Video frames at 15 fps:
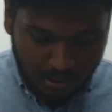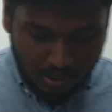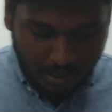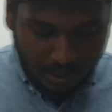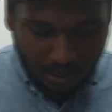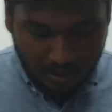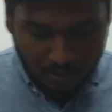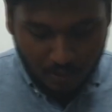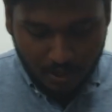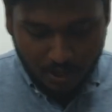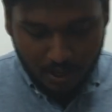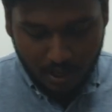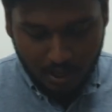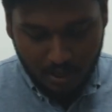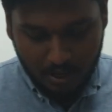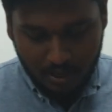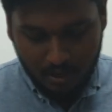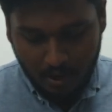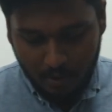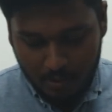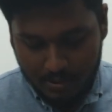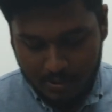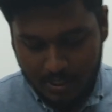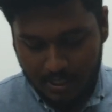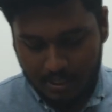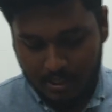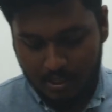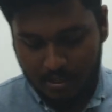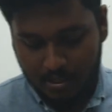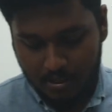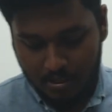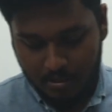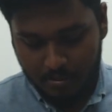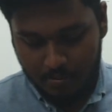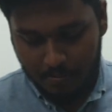caravan traversing the